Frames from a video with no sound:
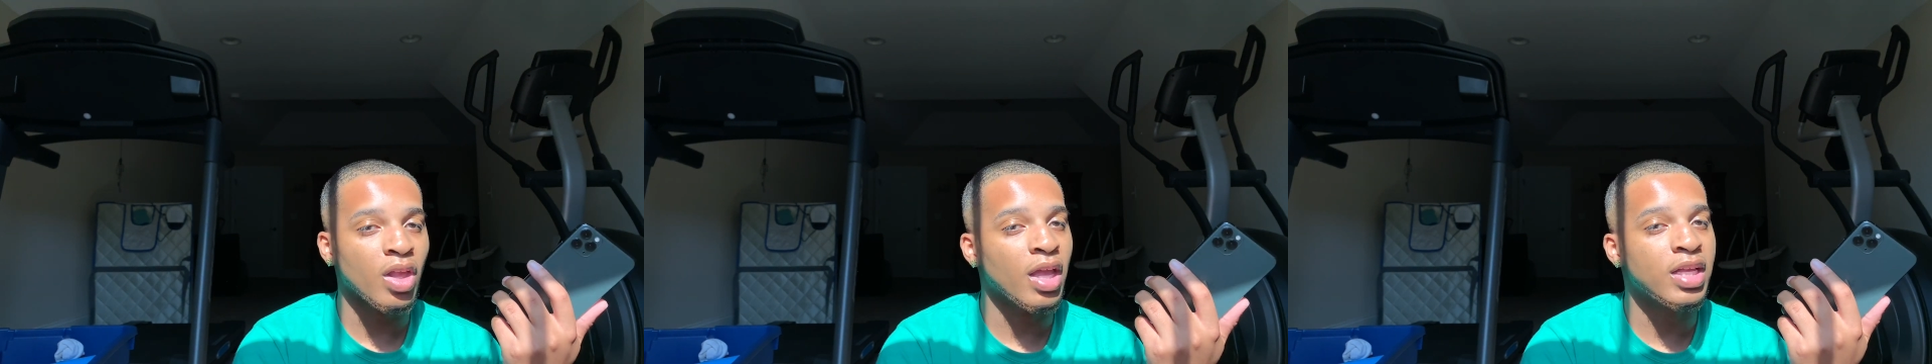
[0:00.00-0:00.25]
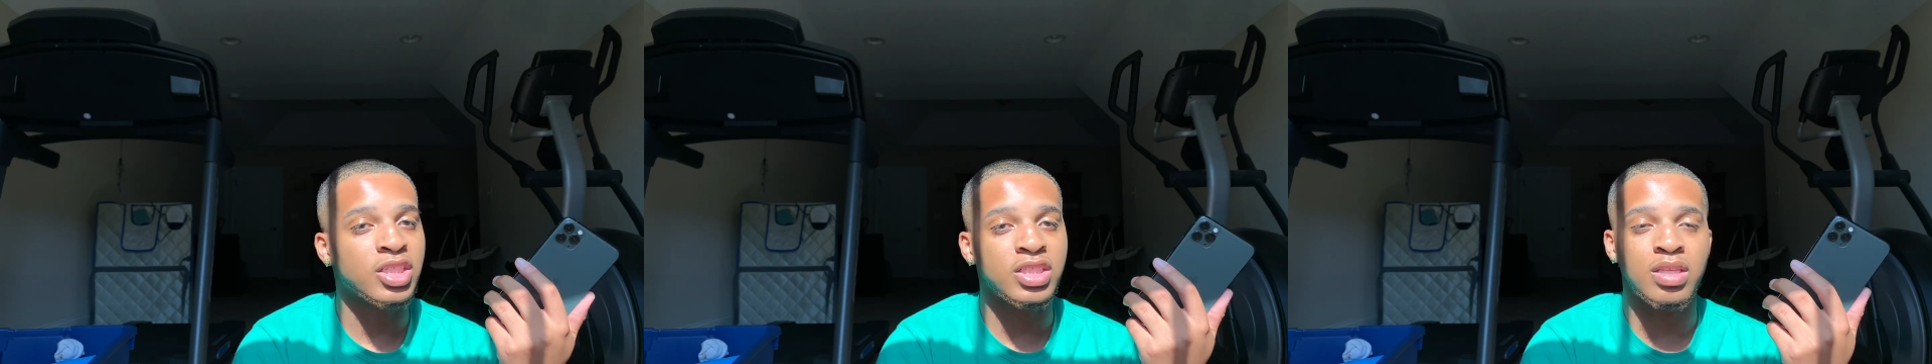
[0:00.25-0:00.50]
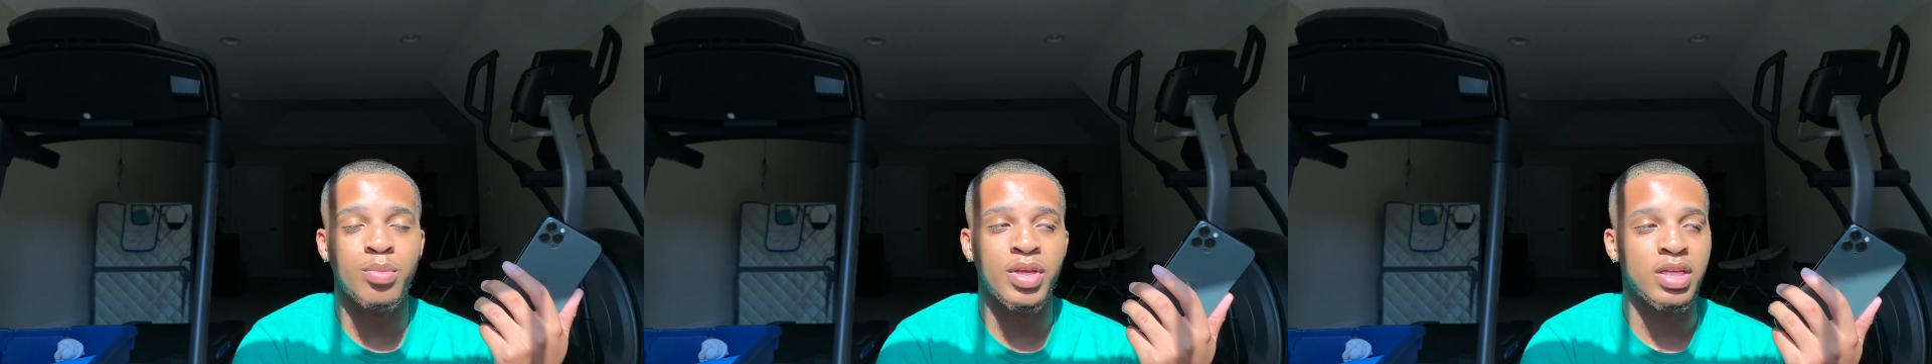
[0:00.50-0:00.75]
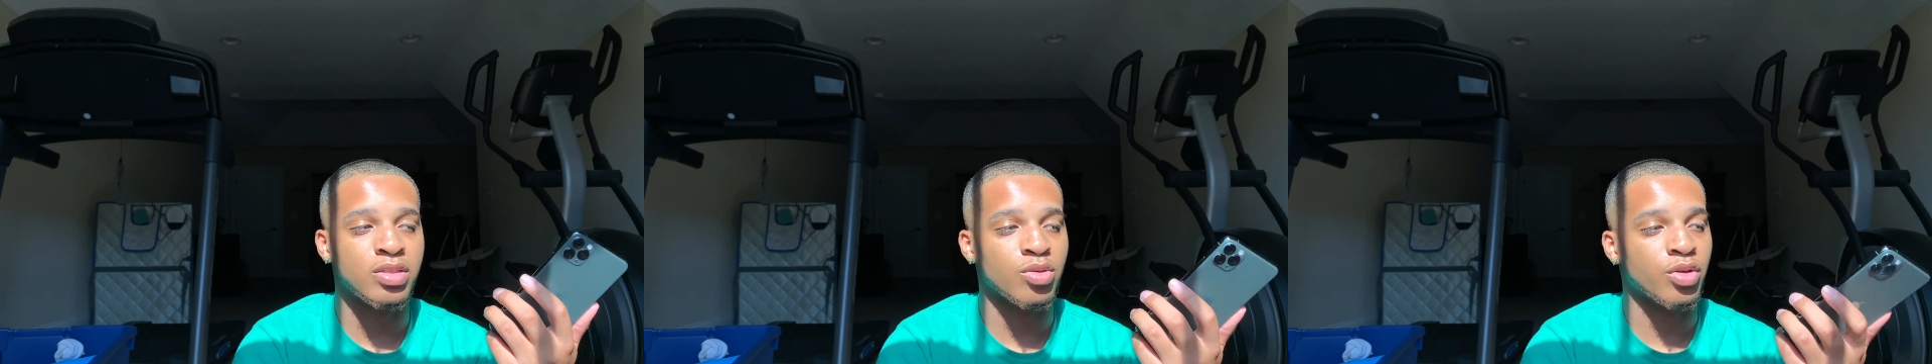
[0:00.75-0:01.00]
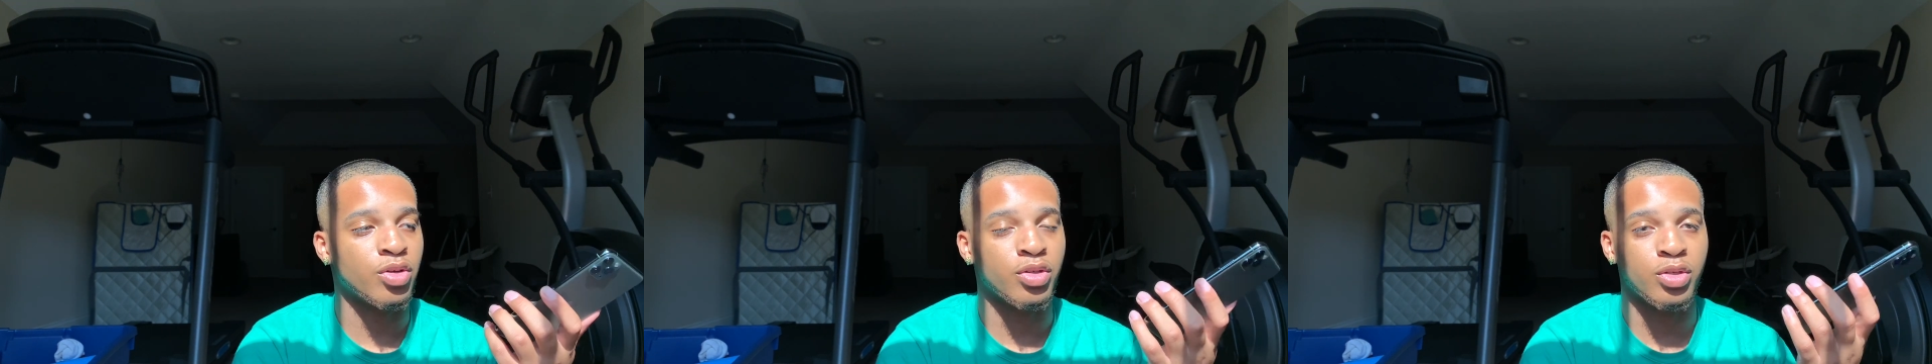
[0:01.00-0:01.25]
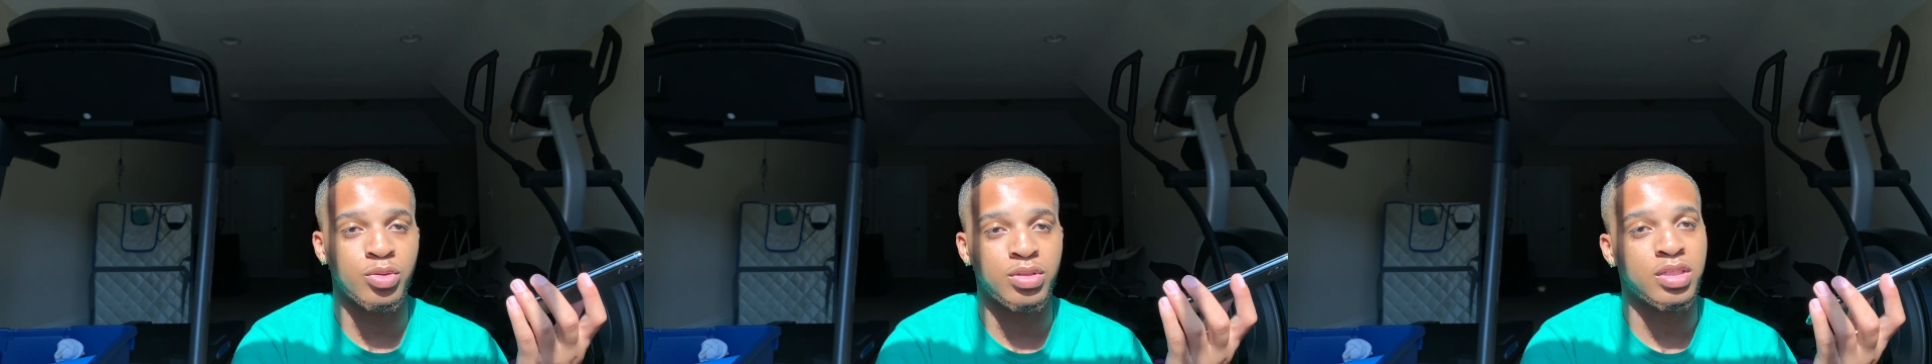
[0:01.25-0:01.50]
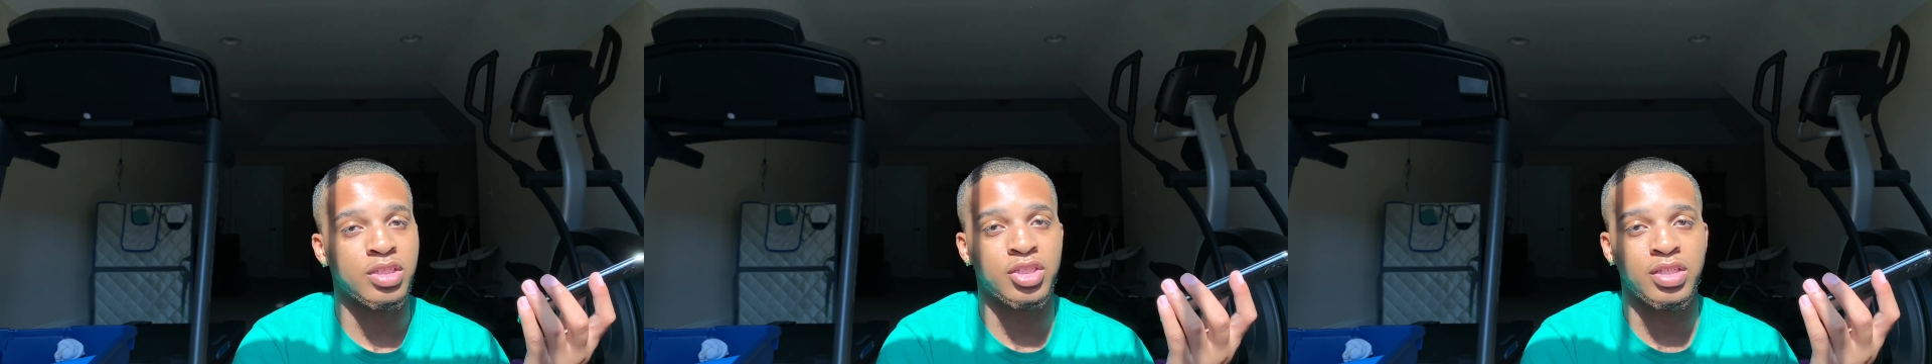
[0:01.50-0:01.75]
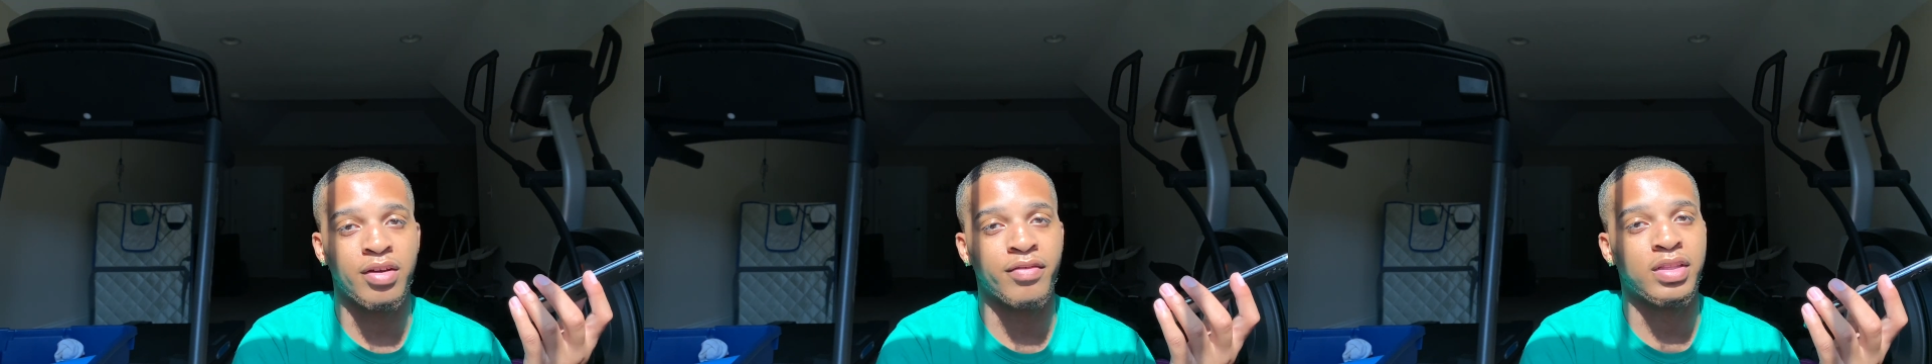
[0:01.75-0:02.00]
it just depends on your usage
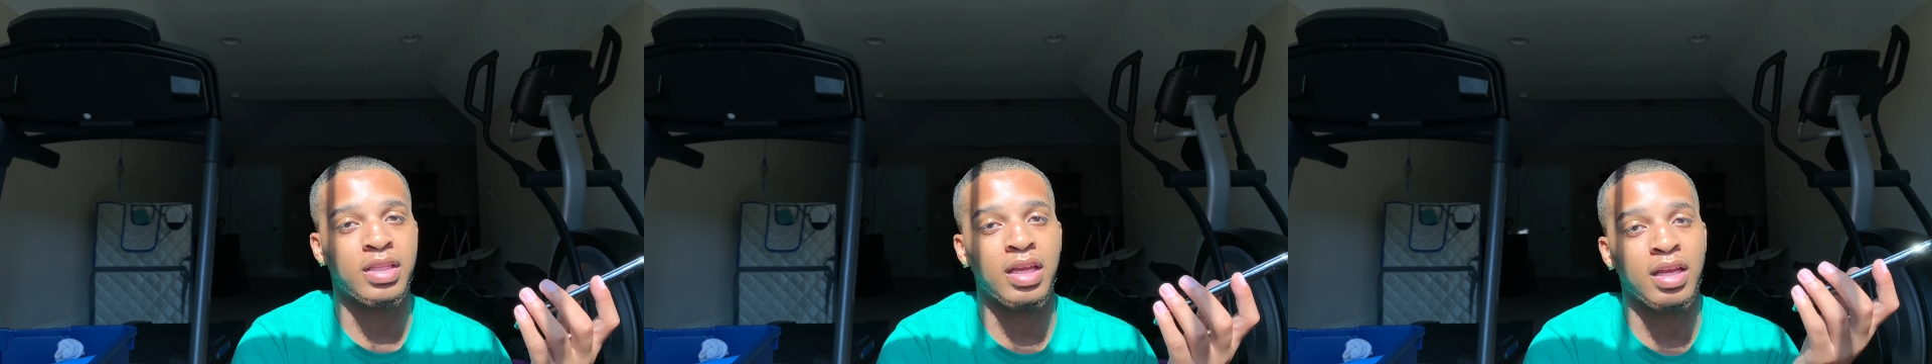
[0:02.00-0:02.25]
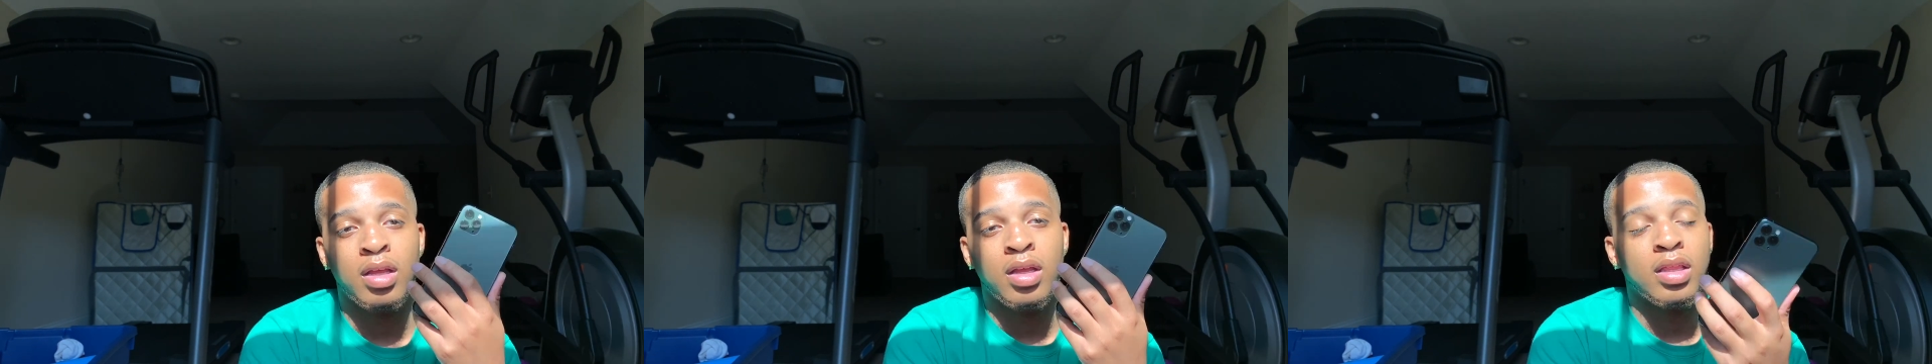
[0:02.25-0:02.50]
and everything.